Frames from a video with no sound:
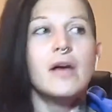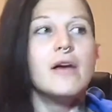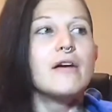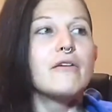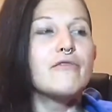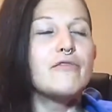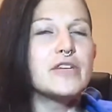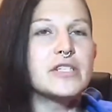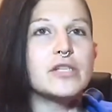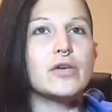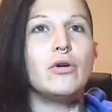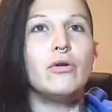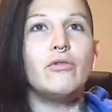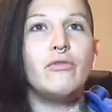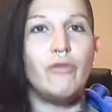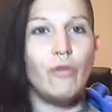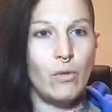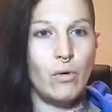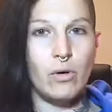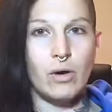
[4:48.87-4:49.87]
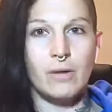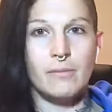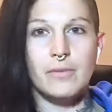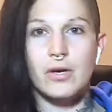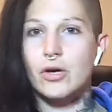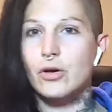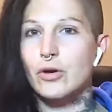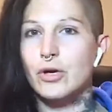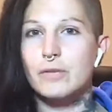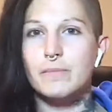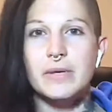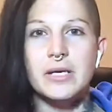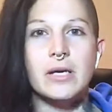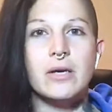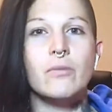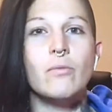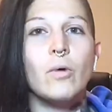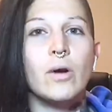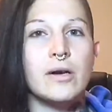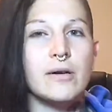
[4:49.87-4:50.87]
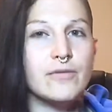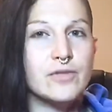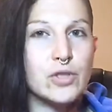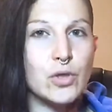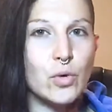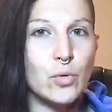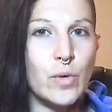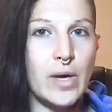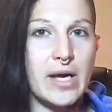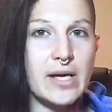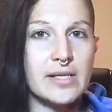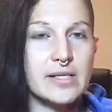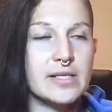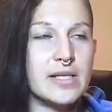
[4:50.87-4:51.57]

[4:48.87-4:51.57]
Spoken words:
Physical form could be one of 2 ways.